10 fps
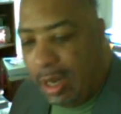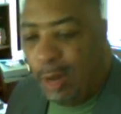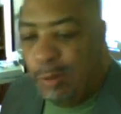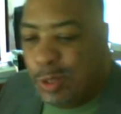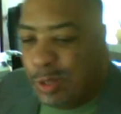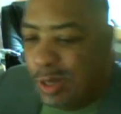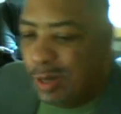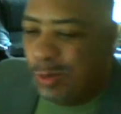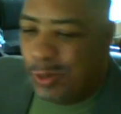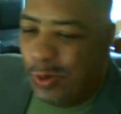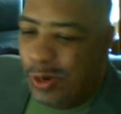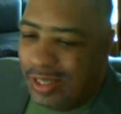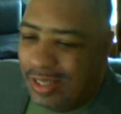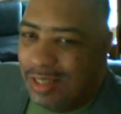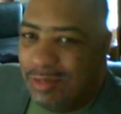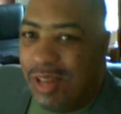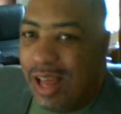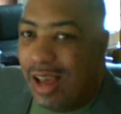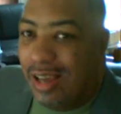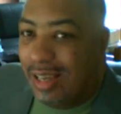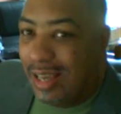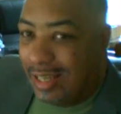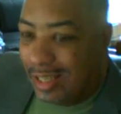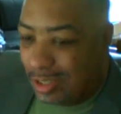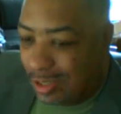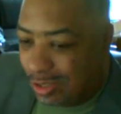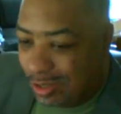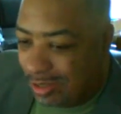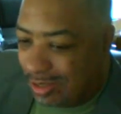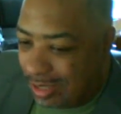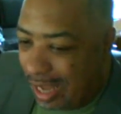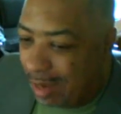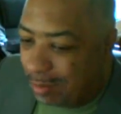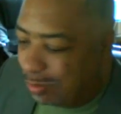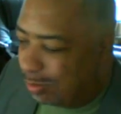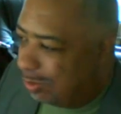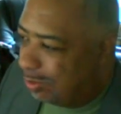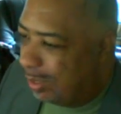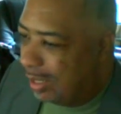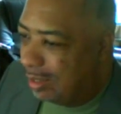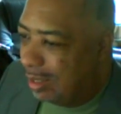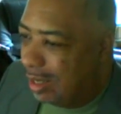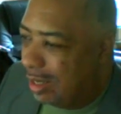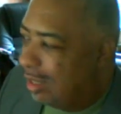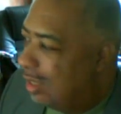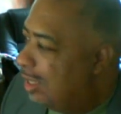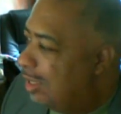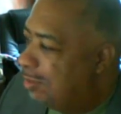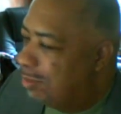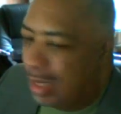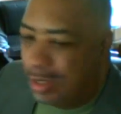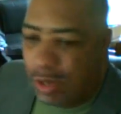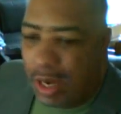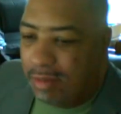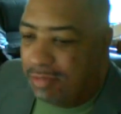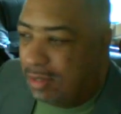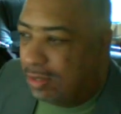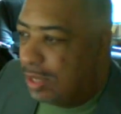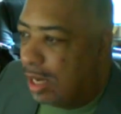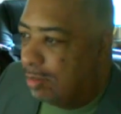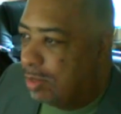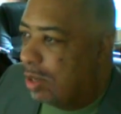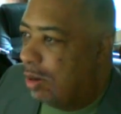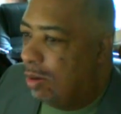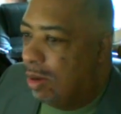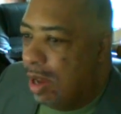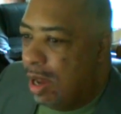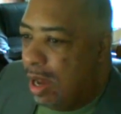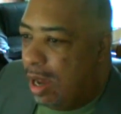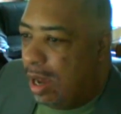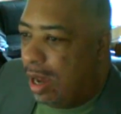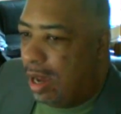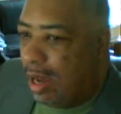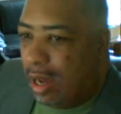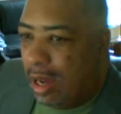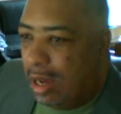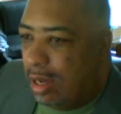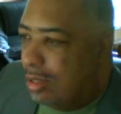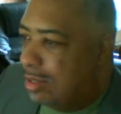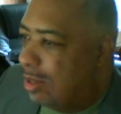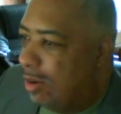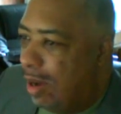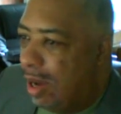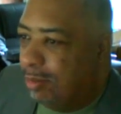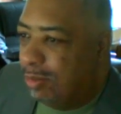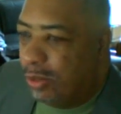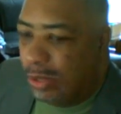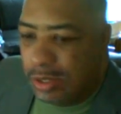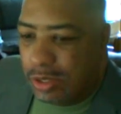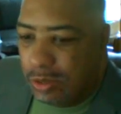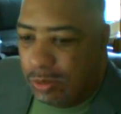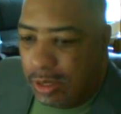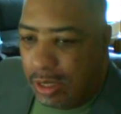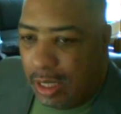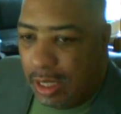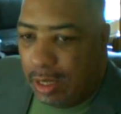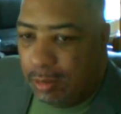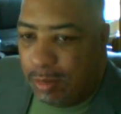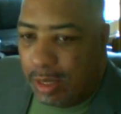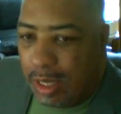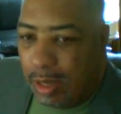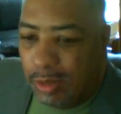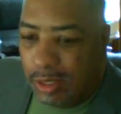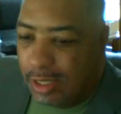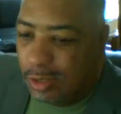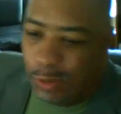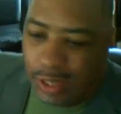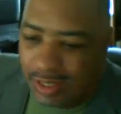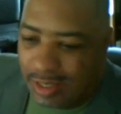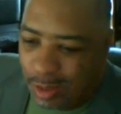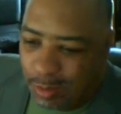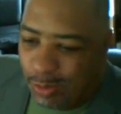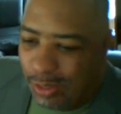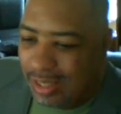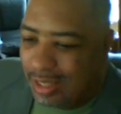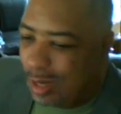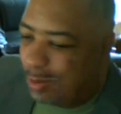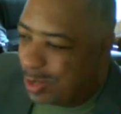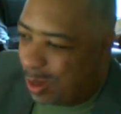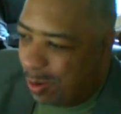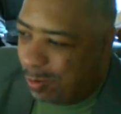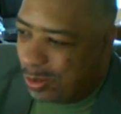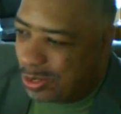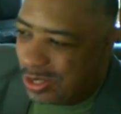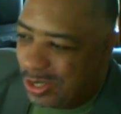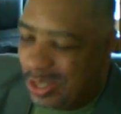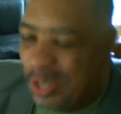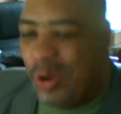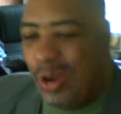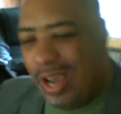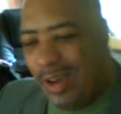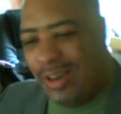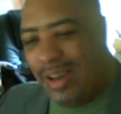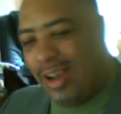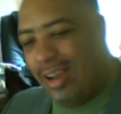was recording this vlog and it stopped real quick. My drive filled up, so I'm going to do it again, but I'm going to get directly to the point because I was almost to. You know how